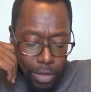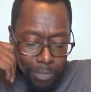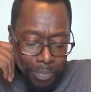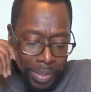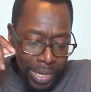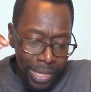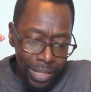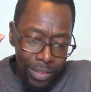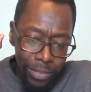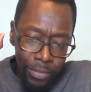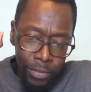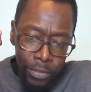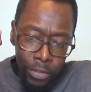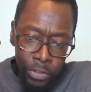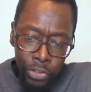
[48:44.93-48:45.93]
But
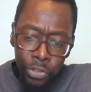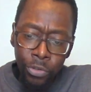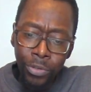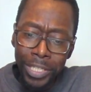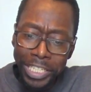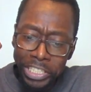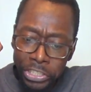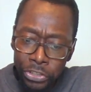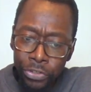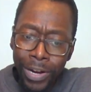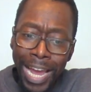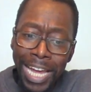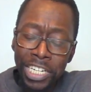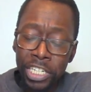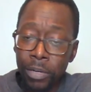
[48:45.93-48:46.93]
the truly
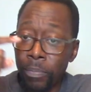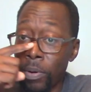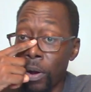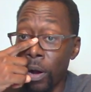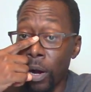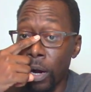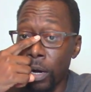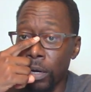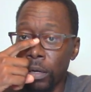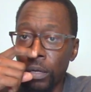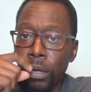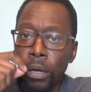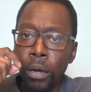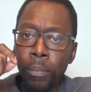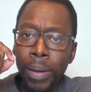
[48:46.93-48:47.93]
tragic part
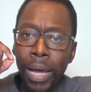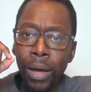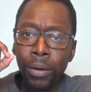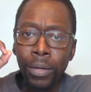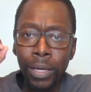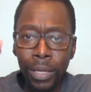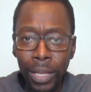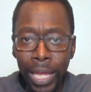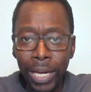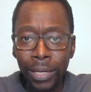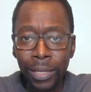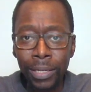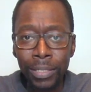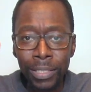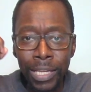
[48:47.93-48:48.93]
about
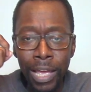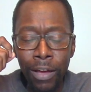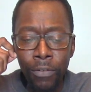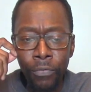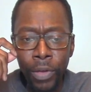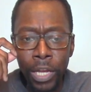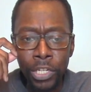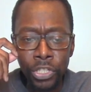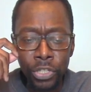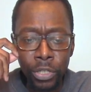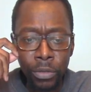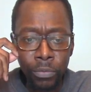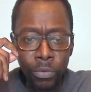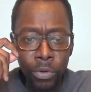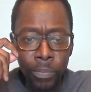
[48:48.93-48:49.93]
neglecting
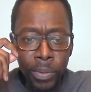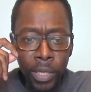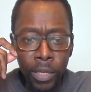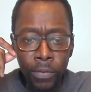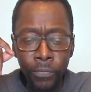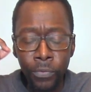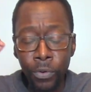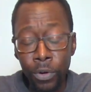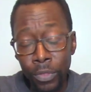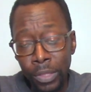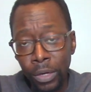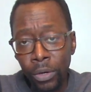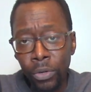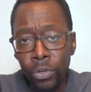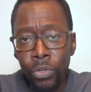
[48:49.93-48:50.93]
salvation will be for
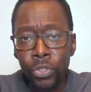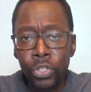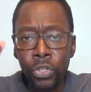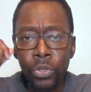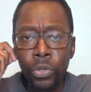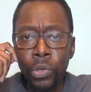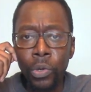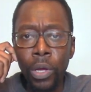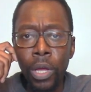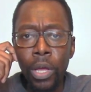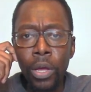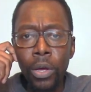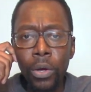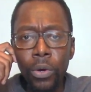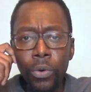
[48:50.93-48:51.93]
those who
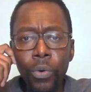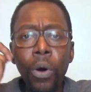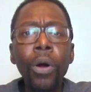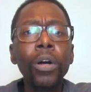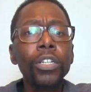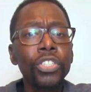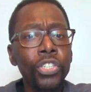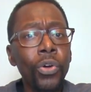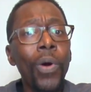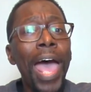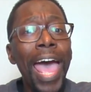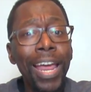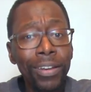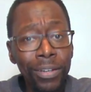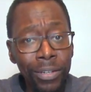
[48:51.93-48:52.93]
aren't so
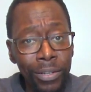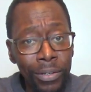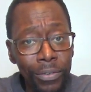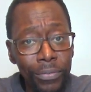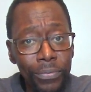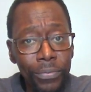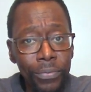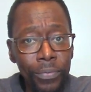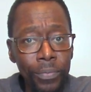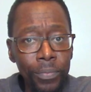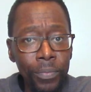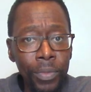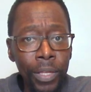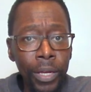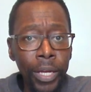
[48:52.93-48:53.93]
active.
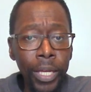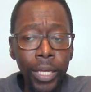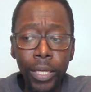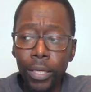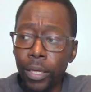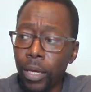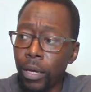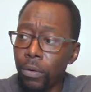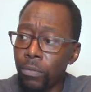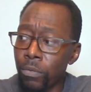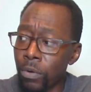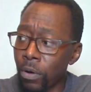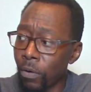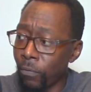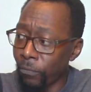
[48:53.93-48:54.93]
They
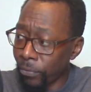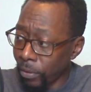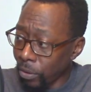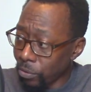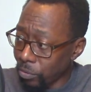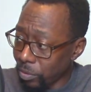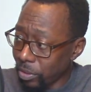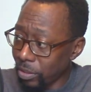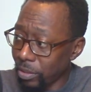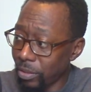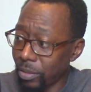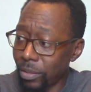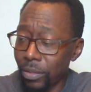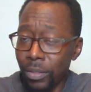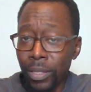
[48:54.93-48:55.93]
will float,
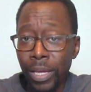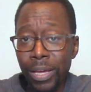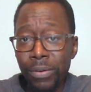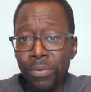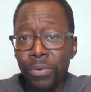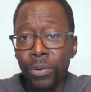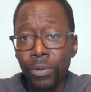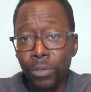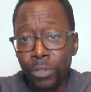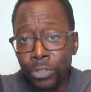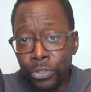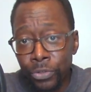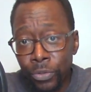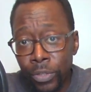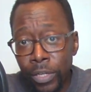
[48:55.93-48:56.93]
they will
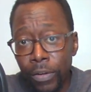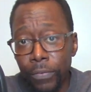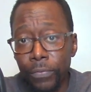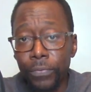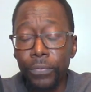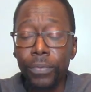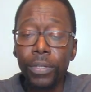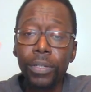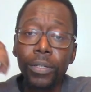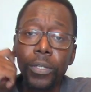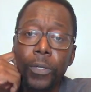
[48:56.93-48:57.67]
drift